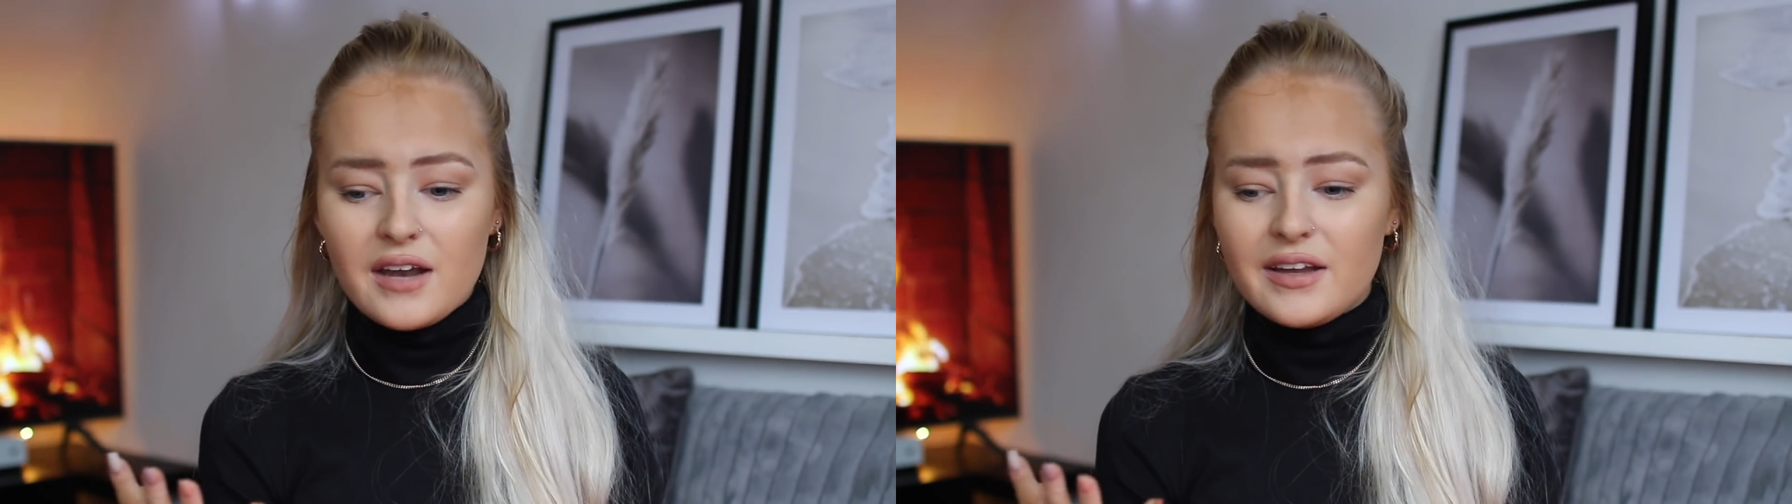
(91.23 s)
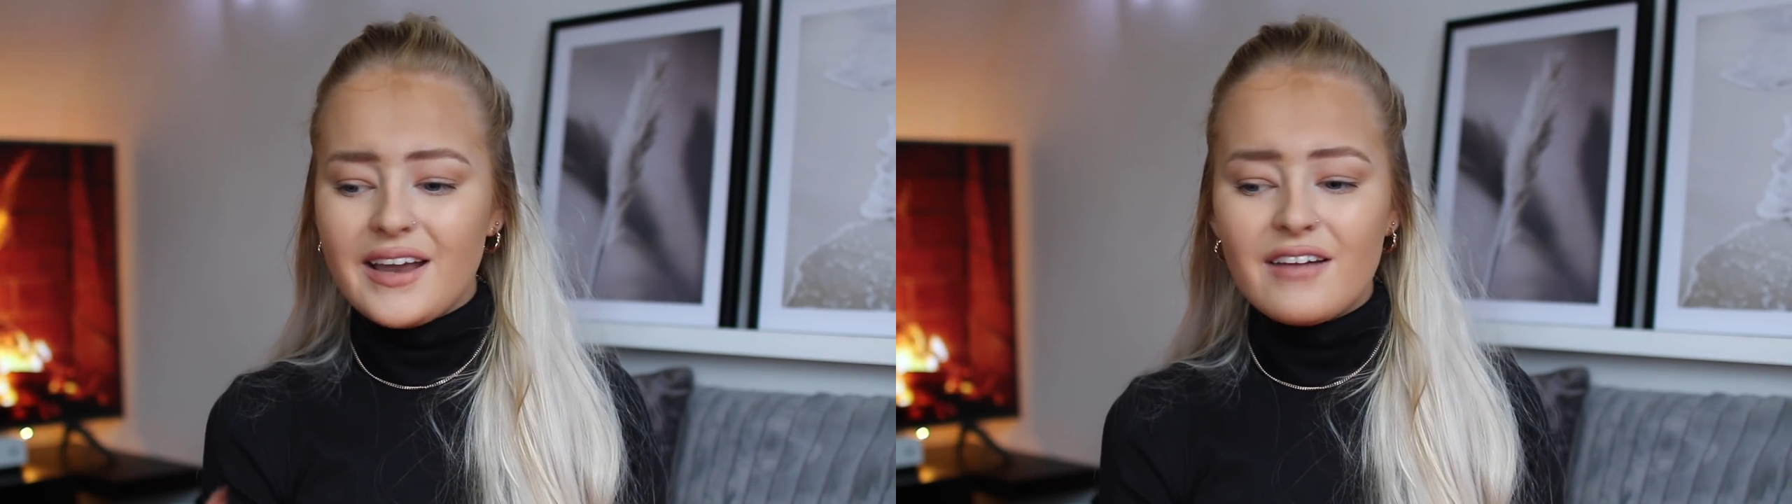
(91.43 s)

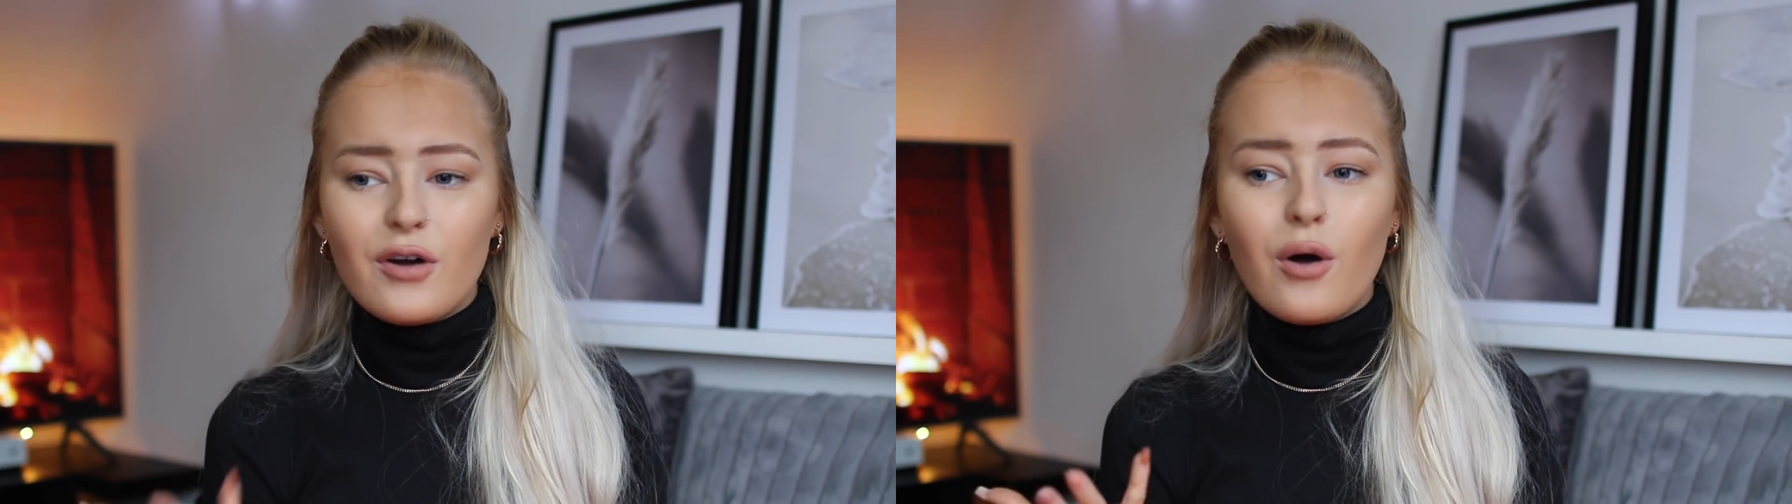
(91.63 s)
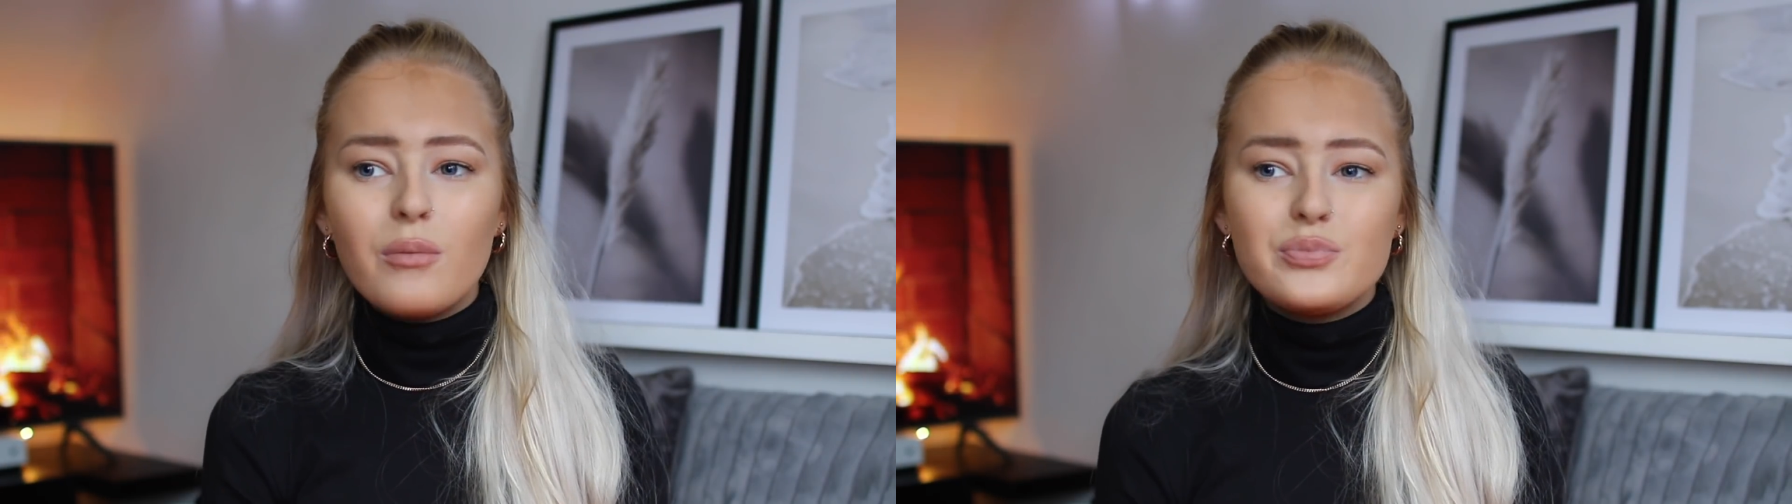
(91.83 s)
and I
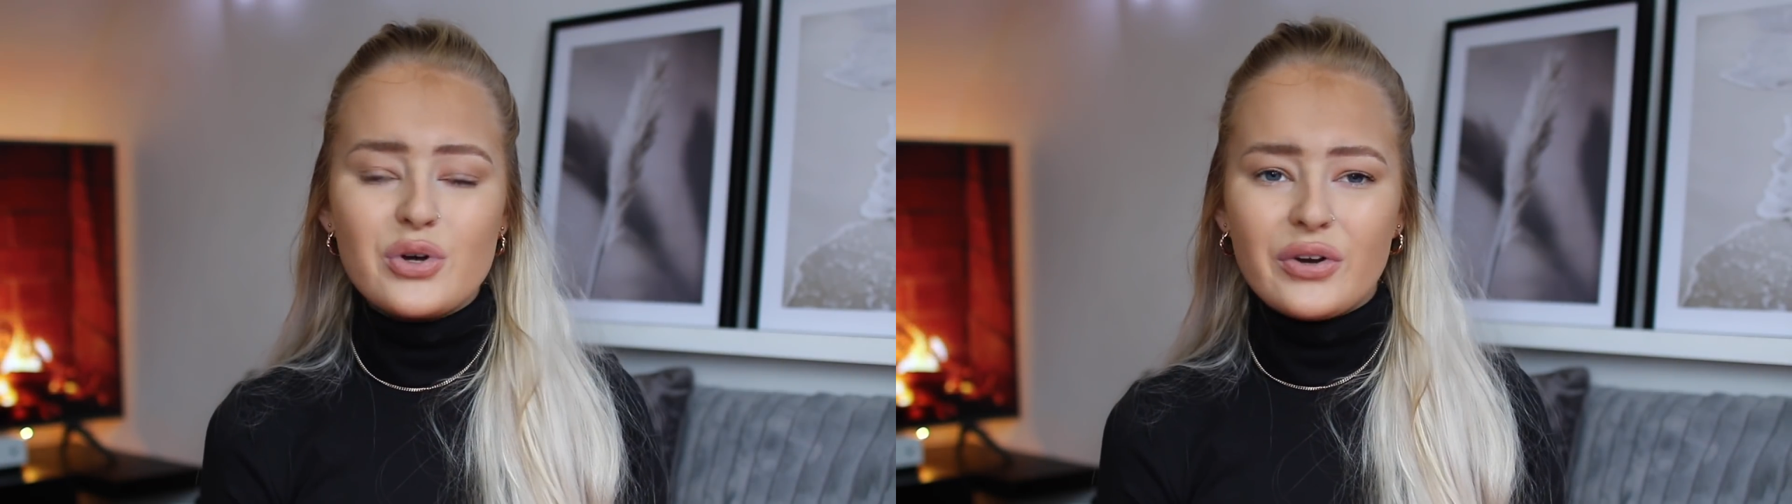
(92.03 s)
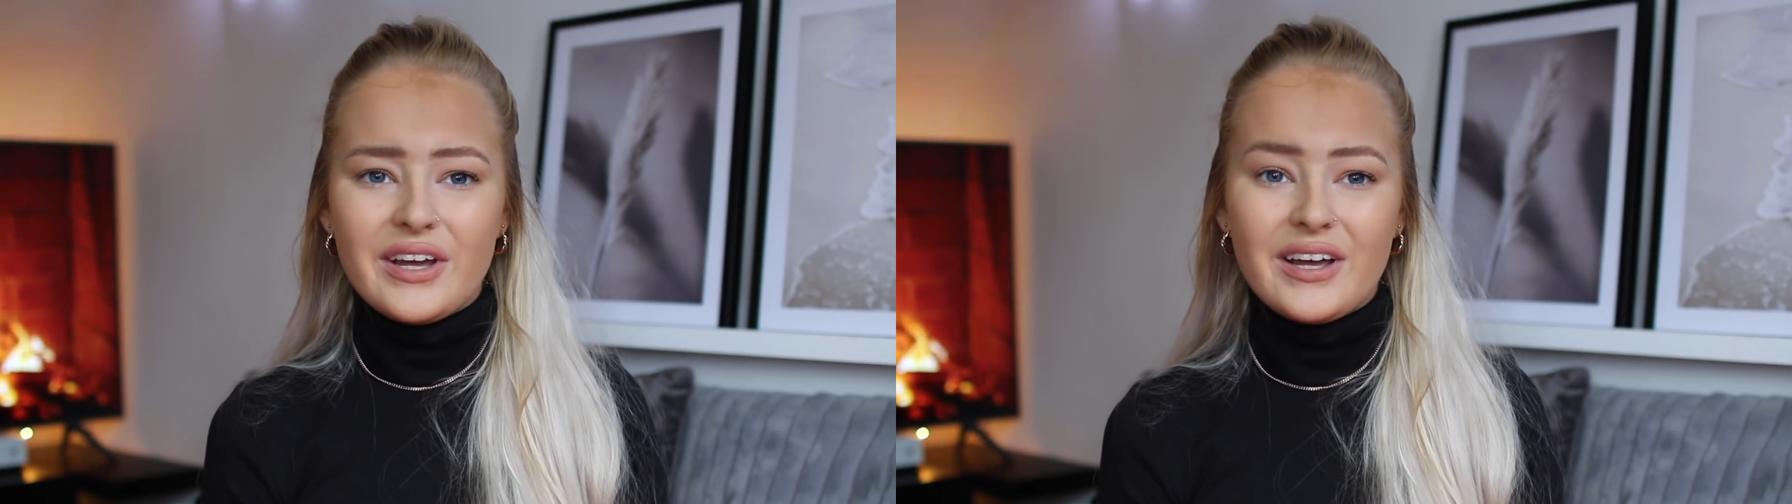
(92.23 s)
never
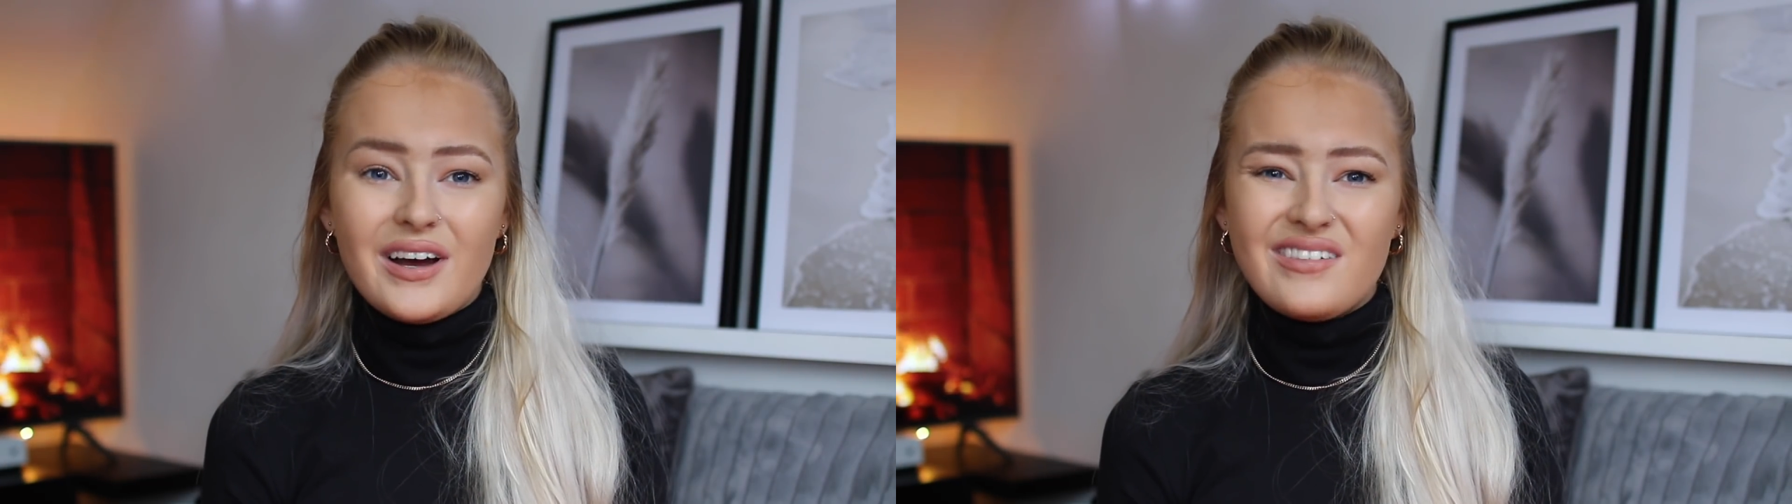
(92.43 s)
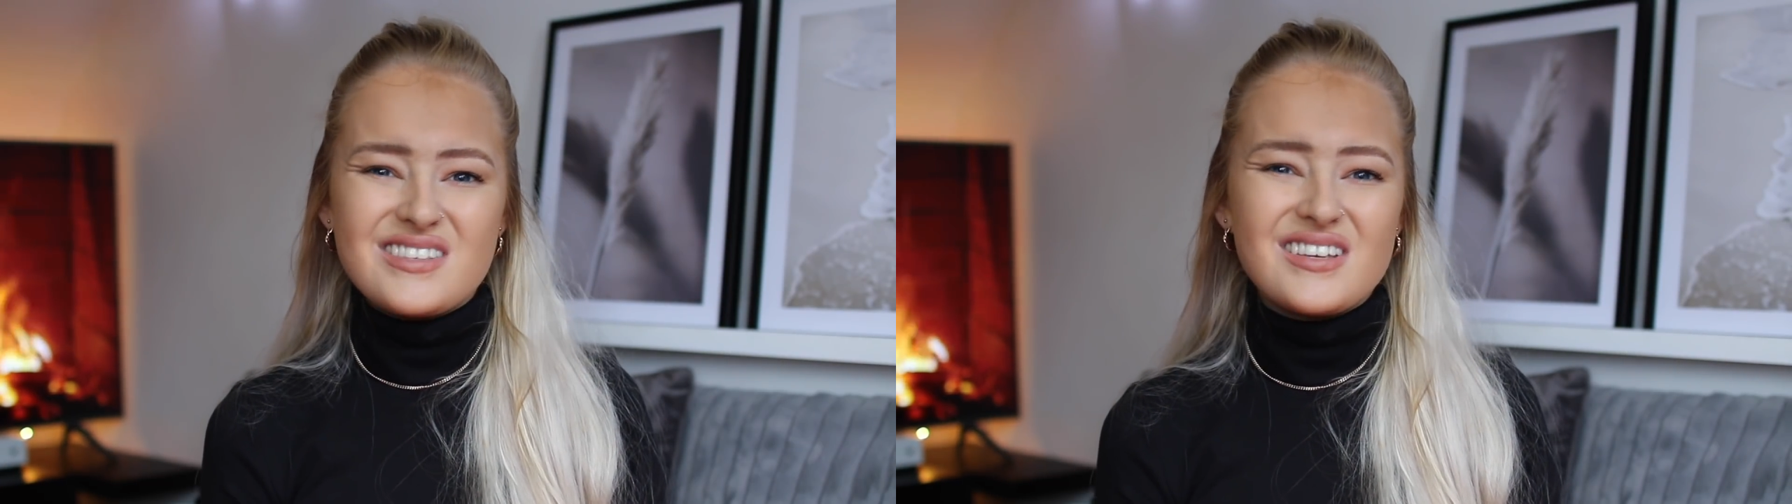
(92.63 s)
hopped on it.
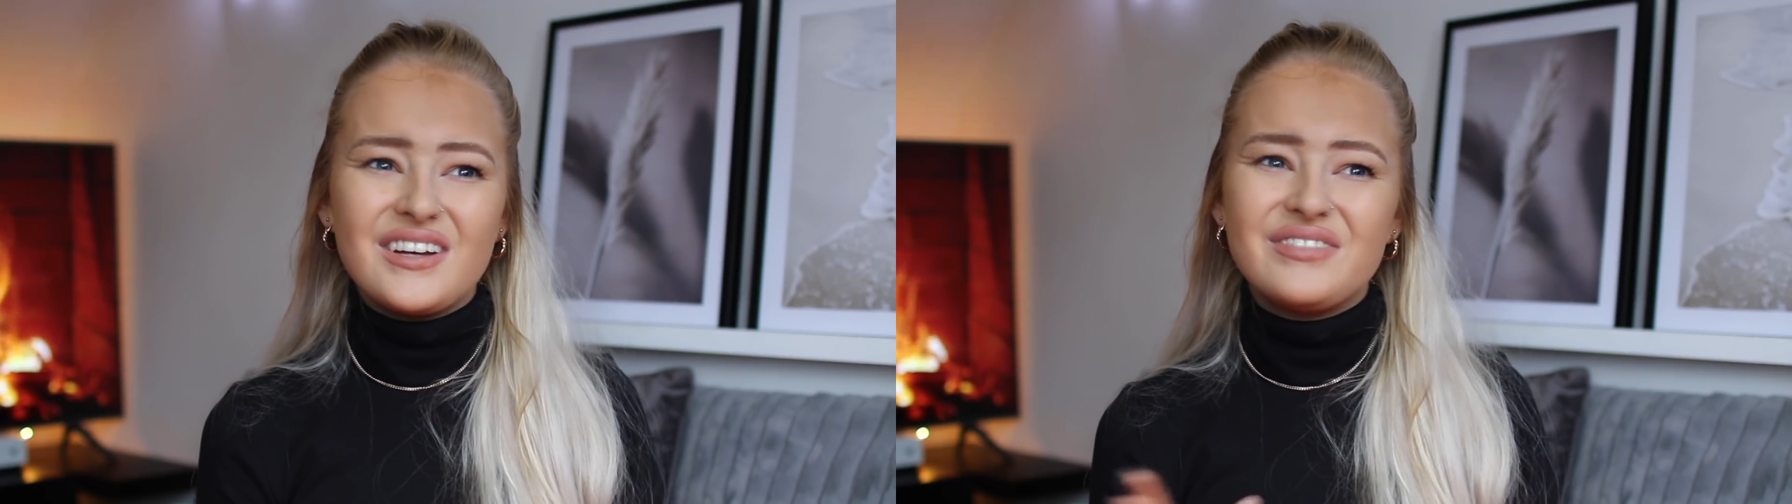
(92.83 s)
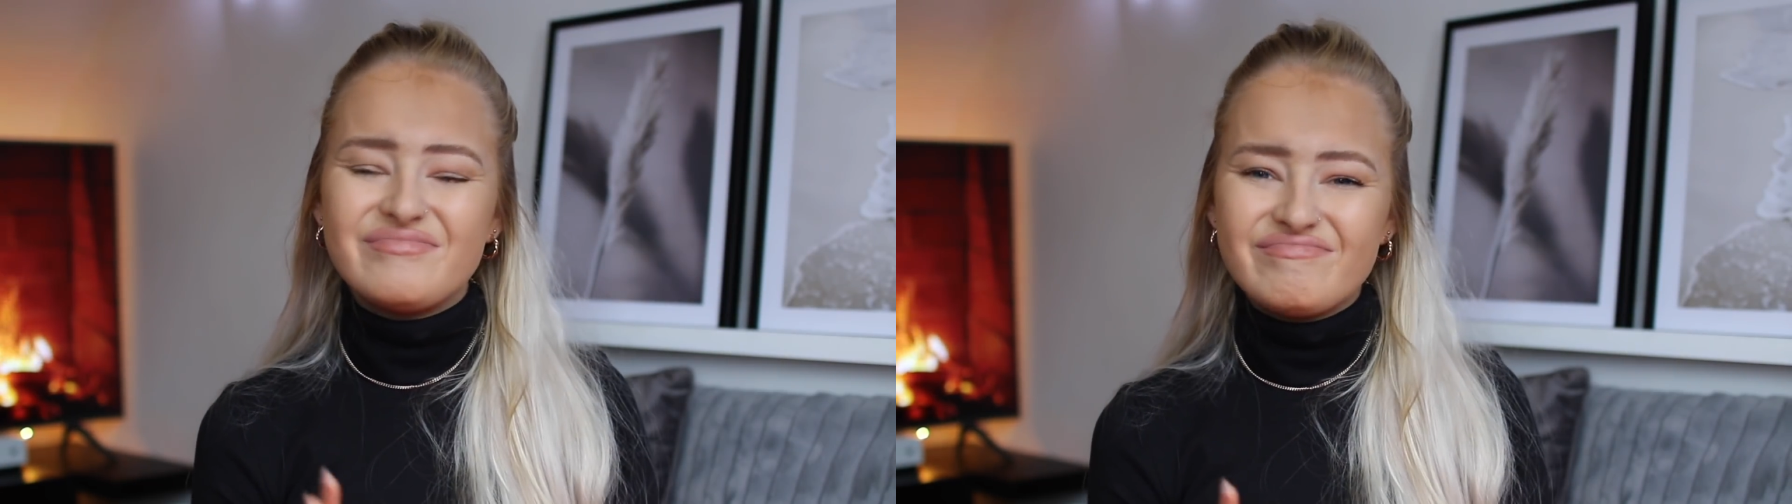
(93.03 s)
I was
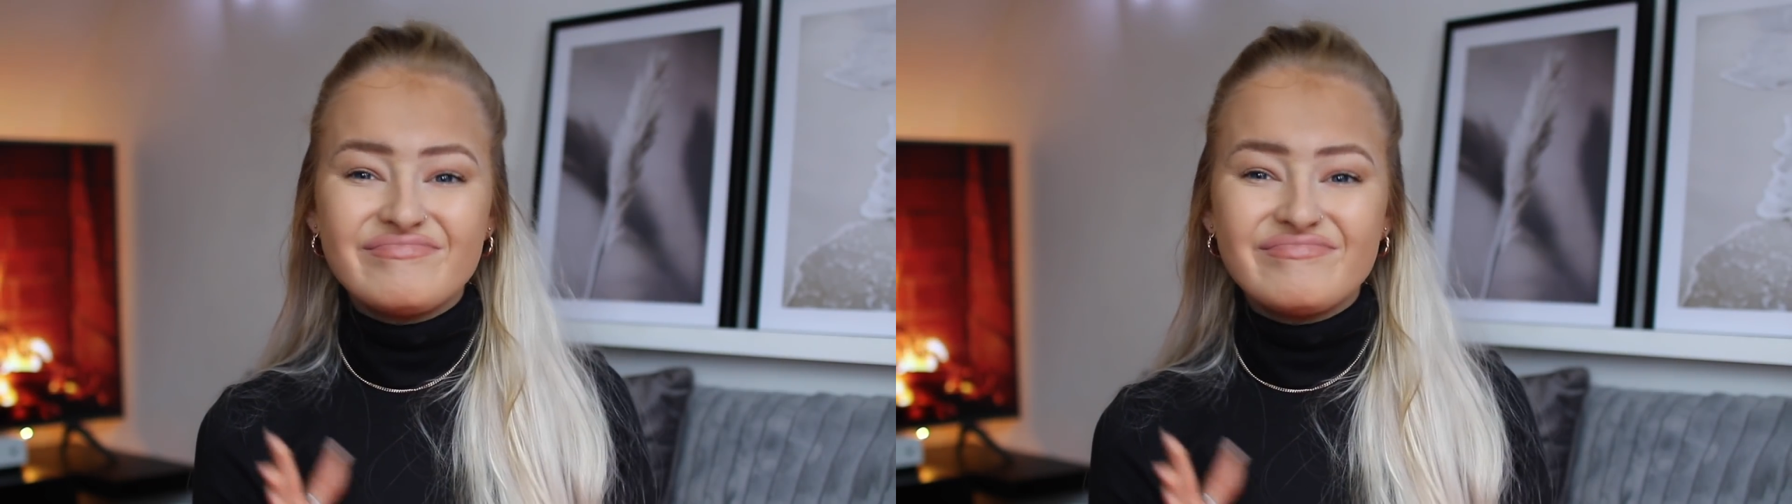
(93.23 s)
like,